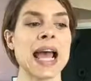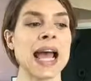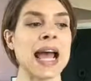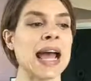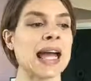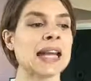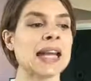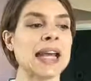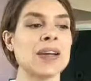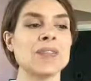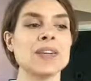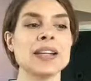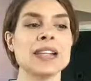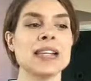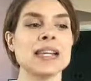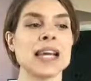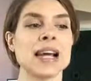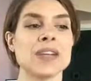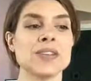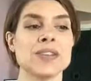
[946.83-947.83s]
And
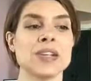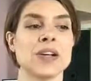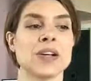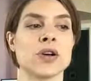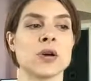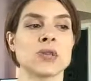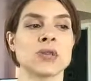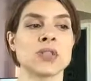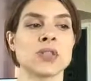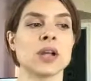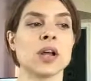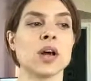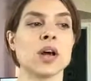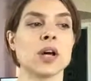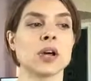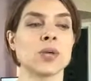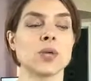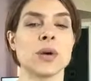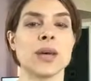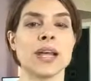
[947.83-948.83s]
everything else that goes
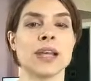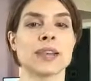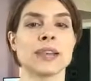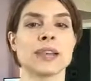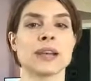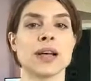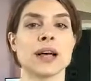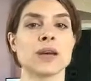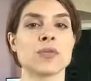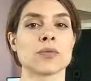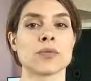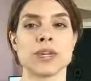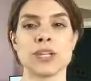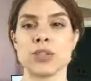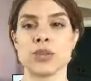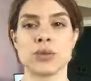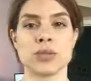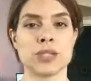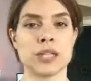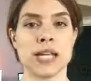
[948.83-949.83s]
along with
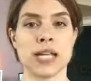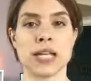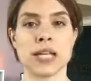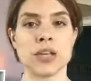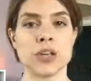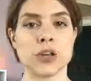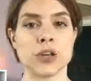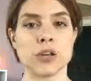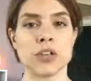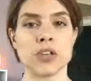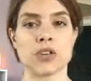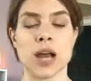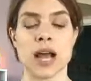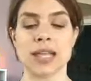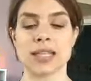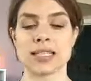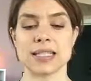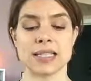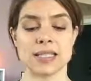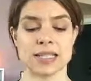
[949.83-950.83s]
reducing your
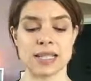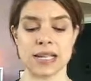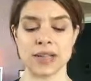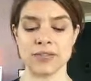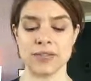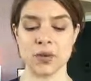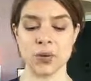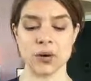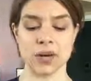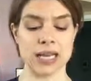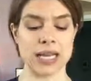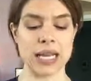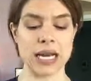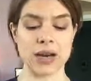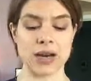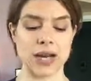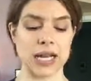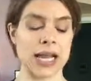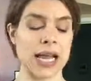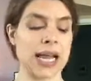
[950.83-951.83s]
stress. If you are
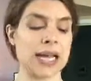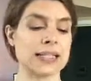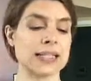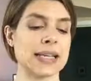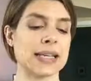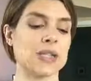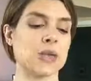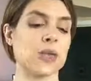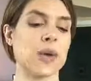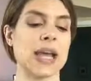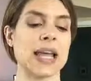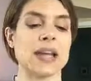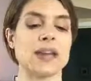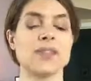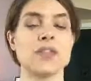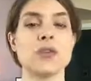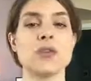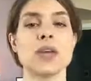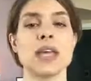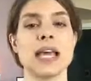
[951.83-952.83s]
carrying excess weight,
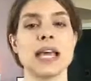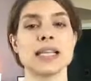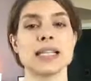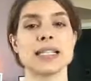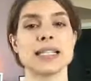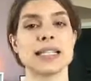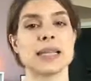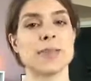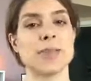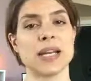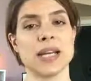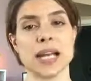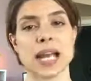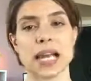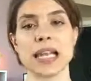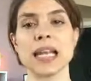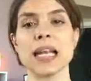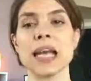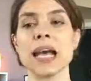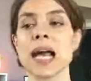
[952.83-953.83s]
if you can't sleep at
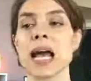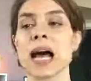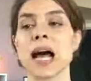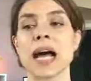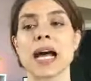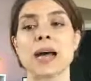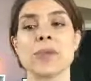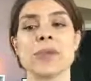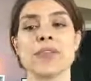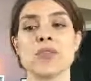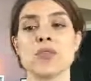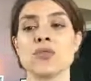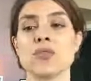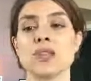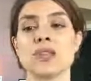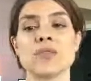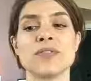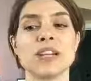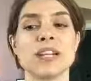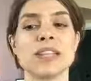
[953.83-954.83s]
night, if you
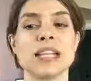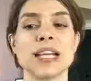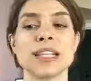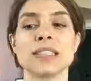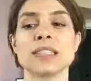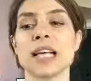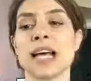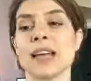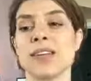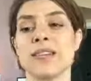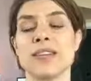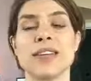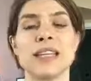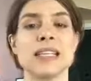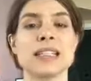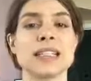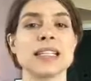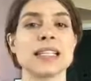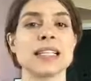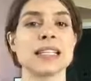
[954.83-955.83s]
just feel like life
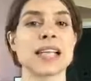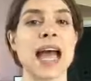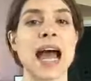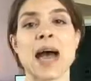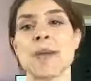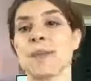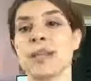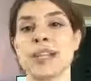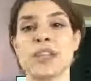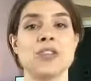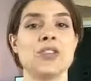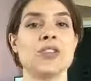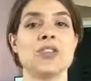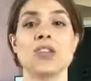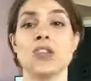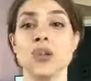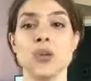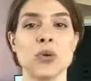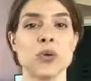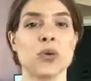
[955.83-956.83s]
is happening to
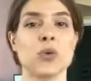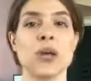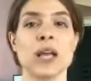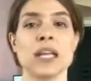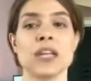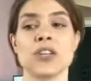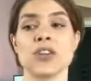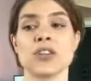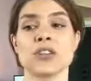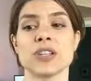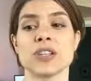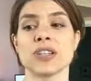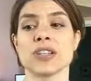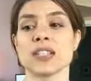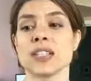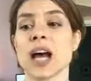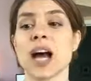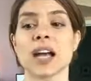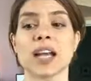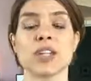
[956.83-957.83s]
you and you're just
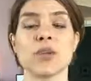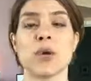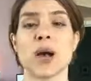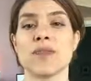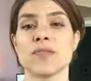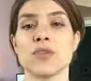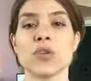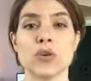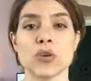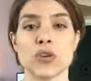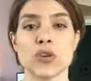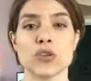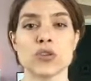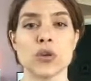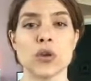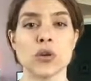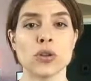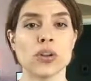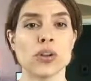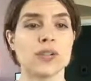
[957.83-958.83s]
stuck and you have no
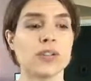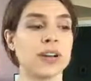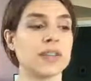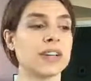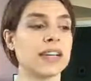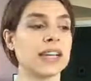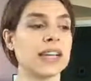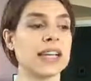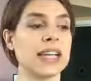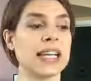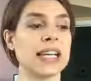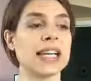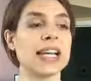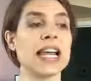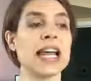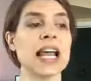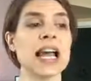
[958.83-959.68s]
control over everything,